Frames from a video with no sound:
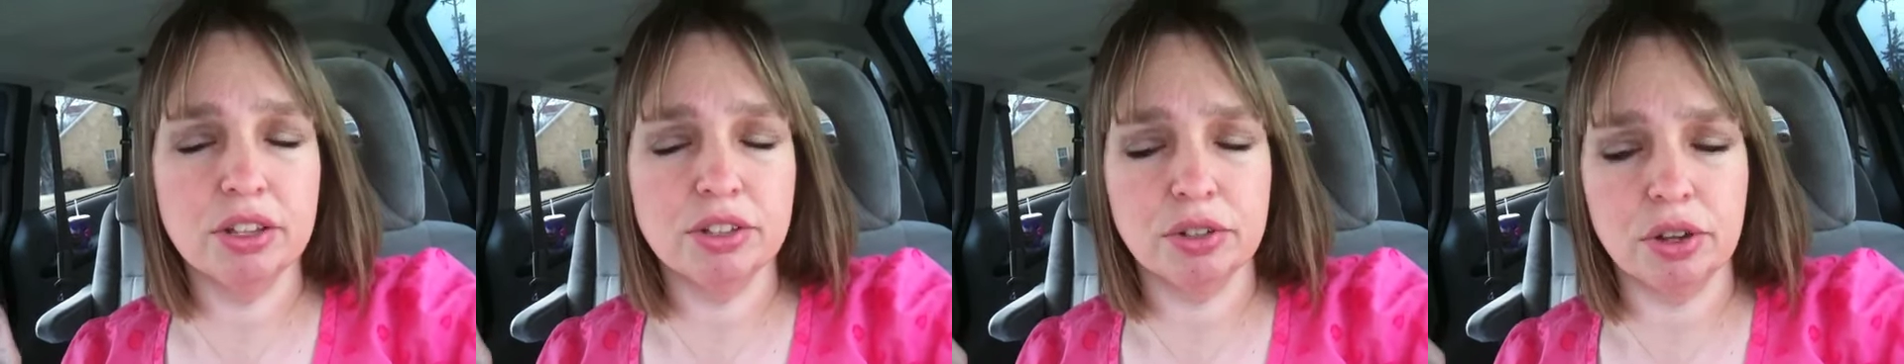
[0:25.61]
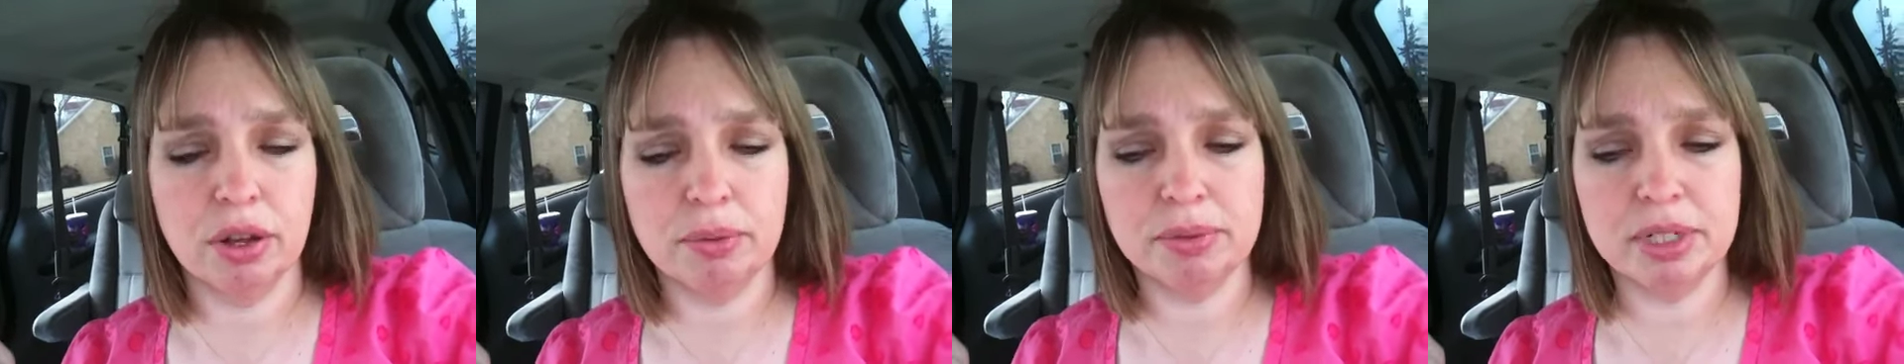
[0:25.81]

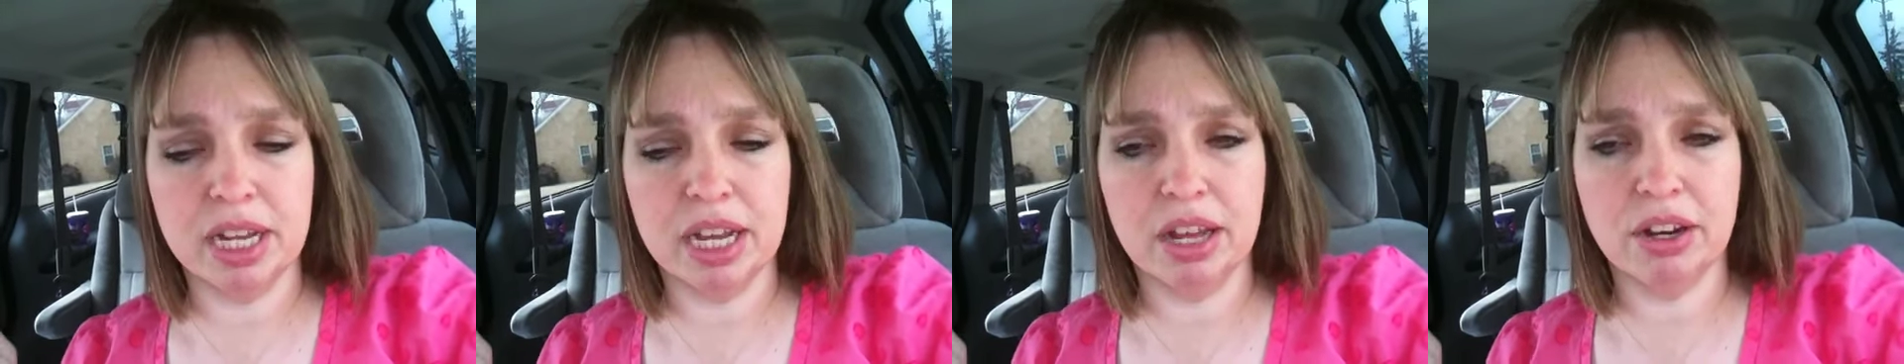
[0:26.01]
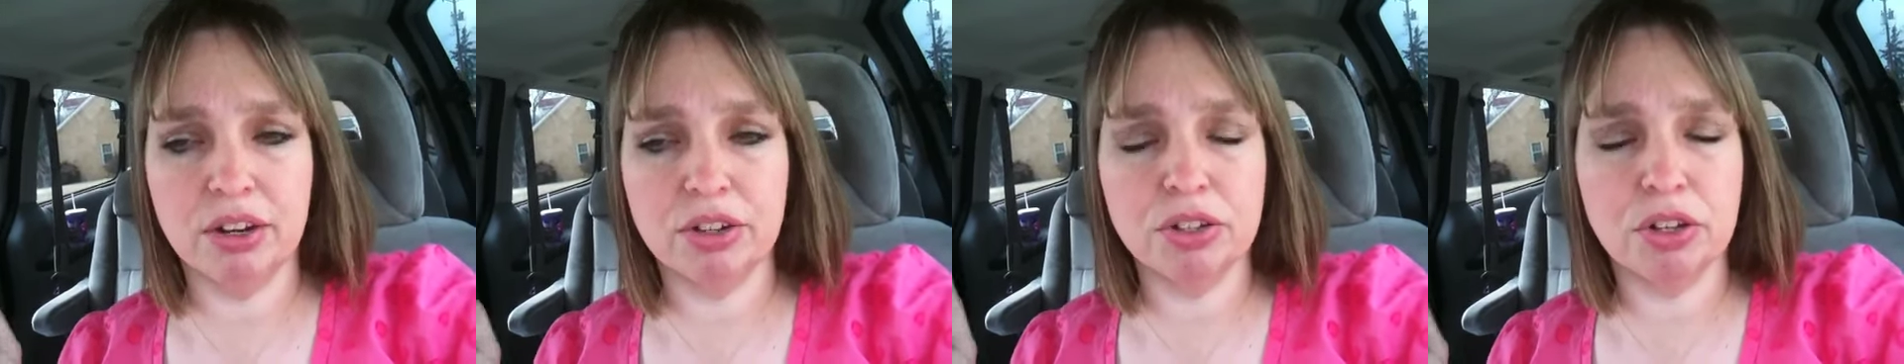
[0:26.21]
So I'm
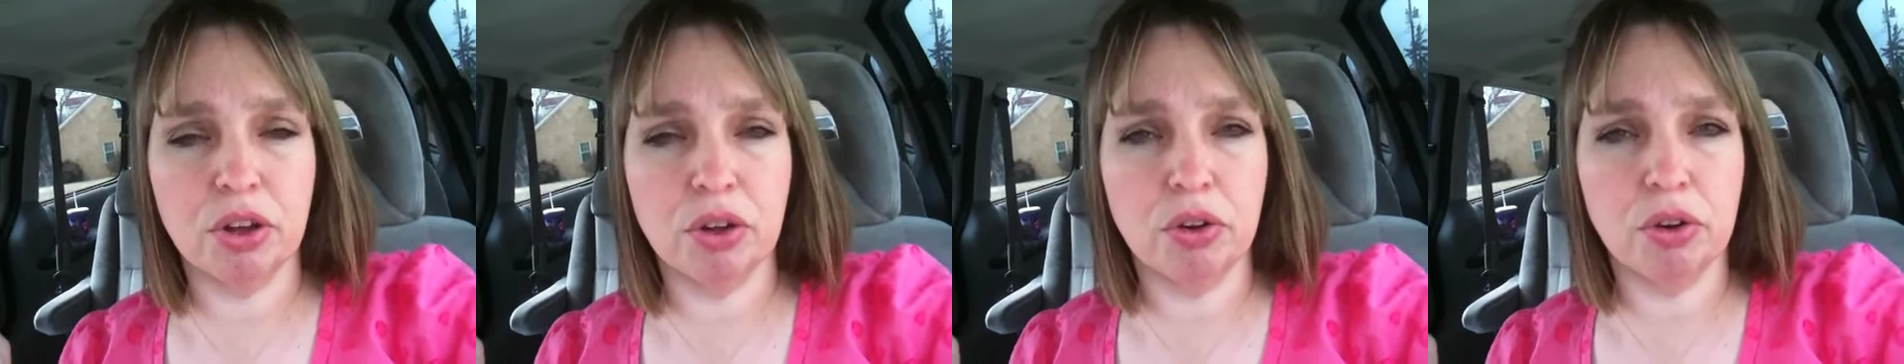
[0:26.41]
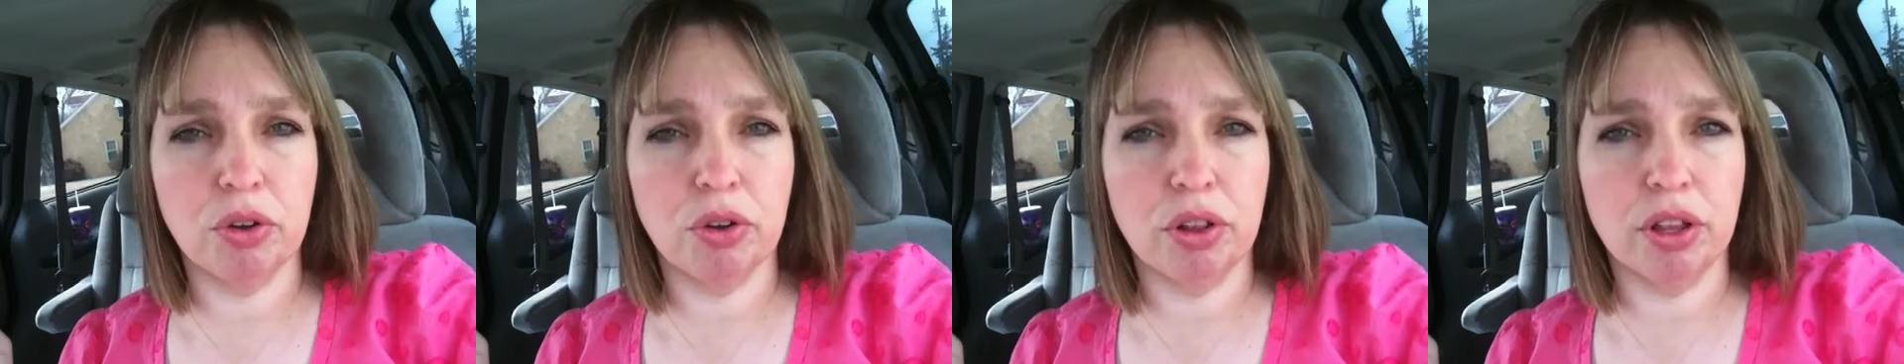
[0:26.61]
down a
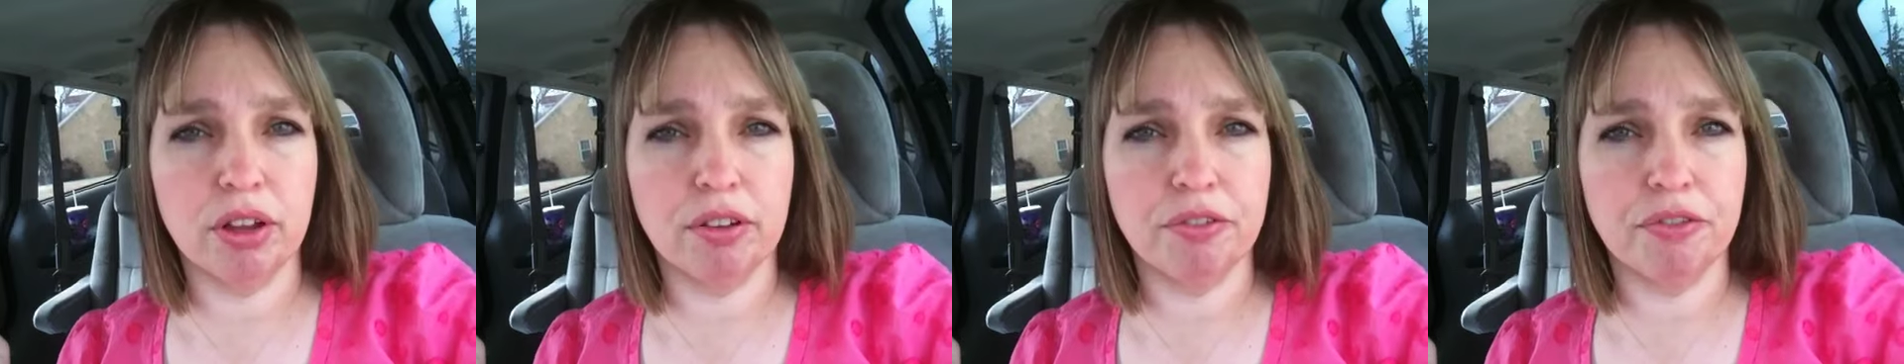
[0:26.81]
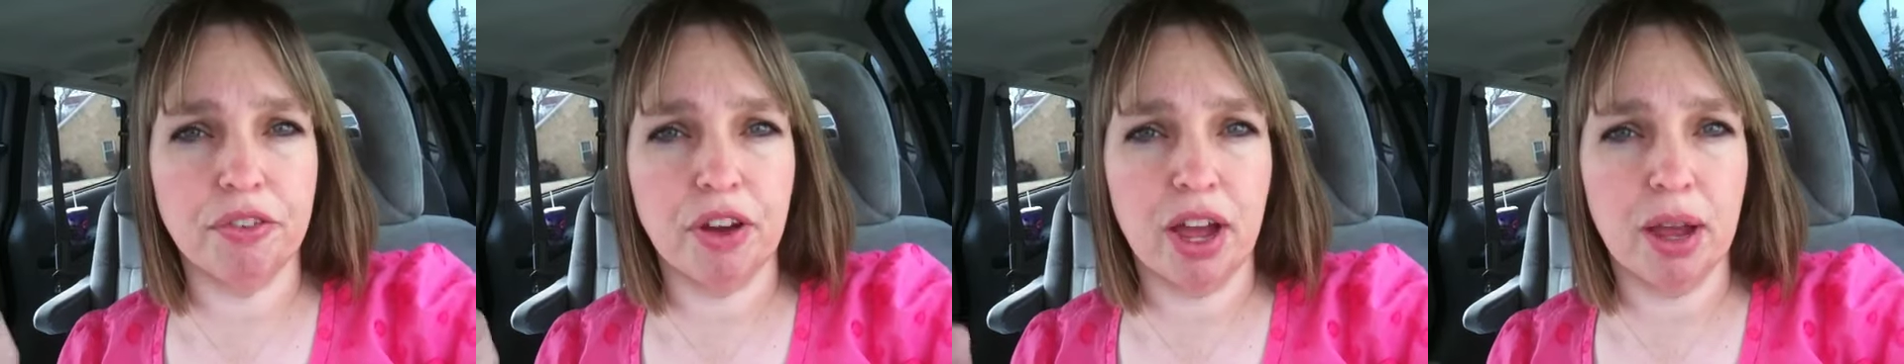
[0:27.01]
total
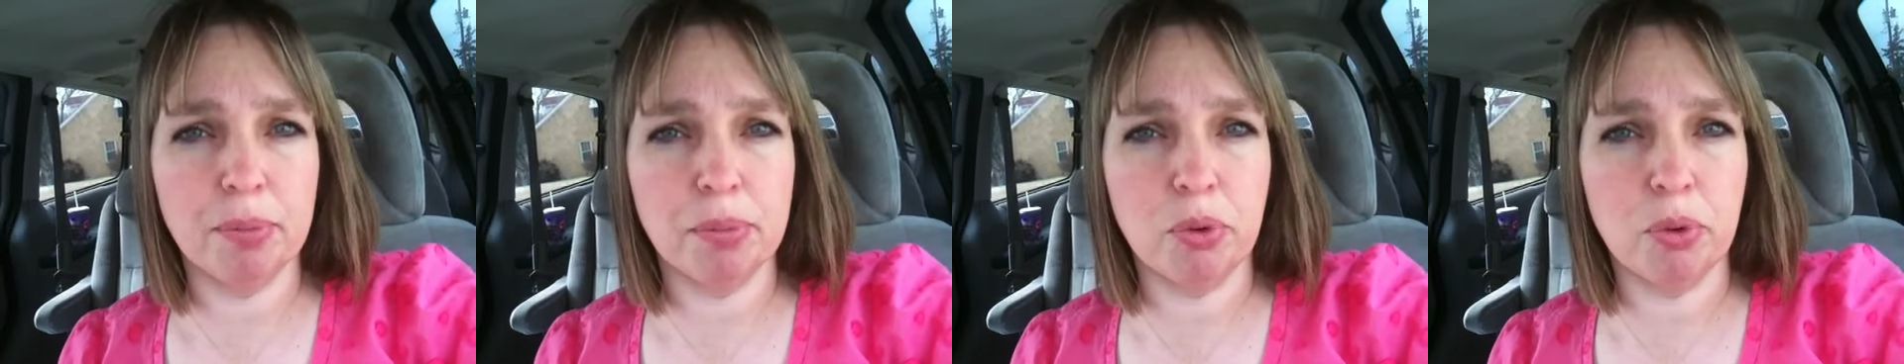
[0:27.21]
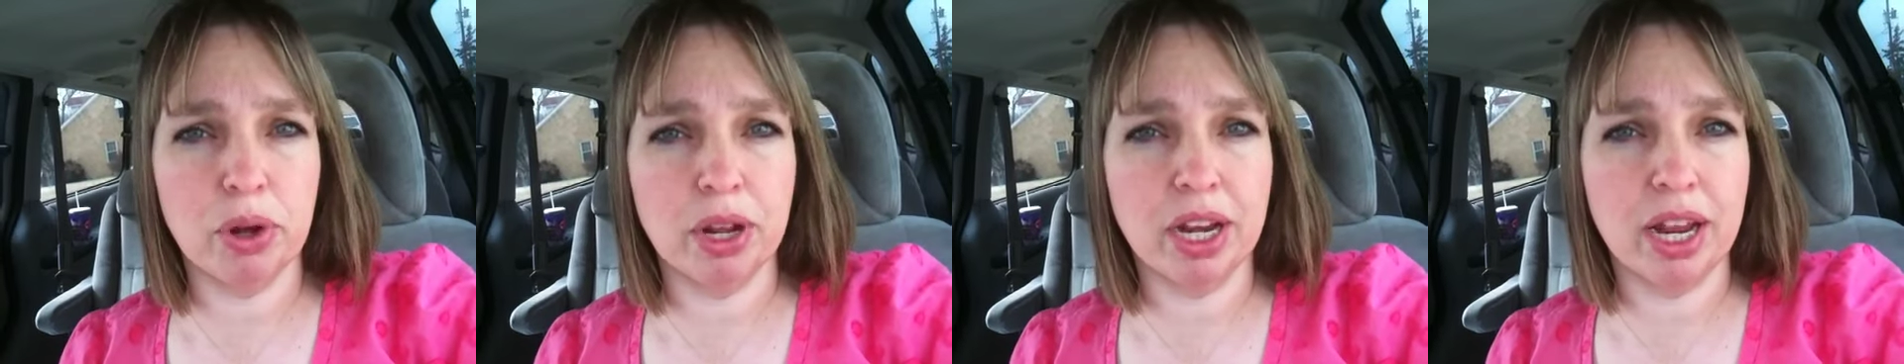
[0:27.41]
of
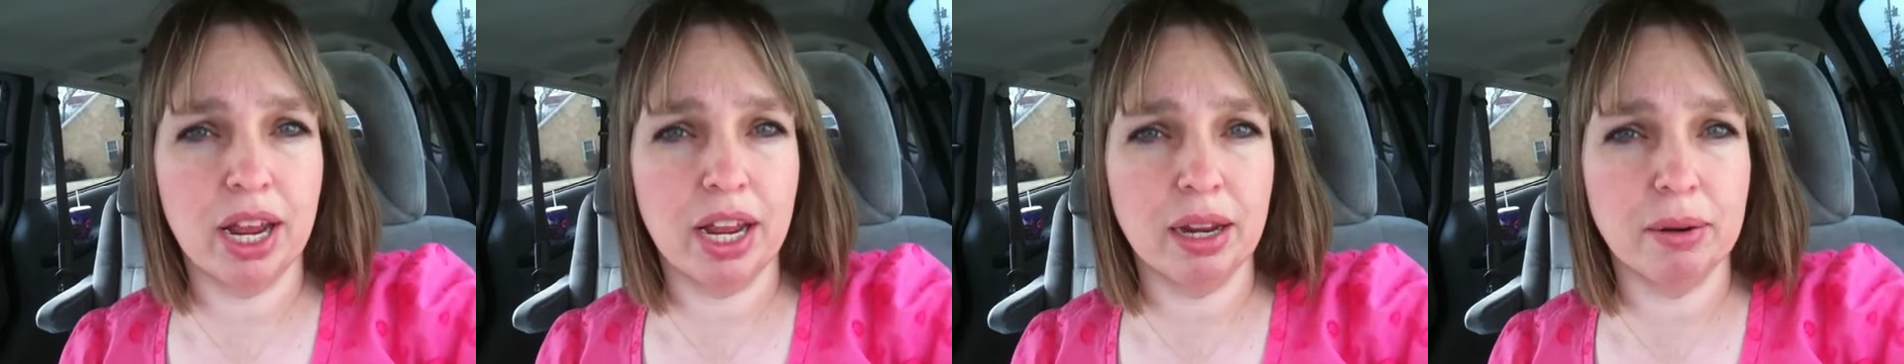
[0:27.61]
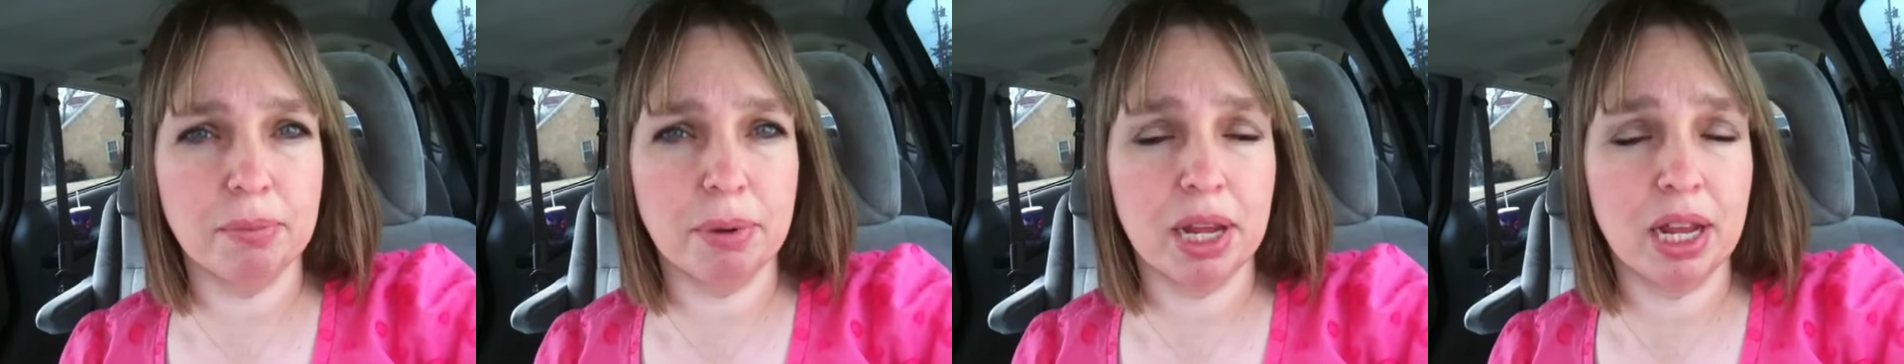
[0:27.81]
5.8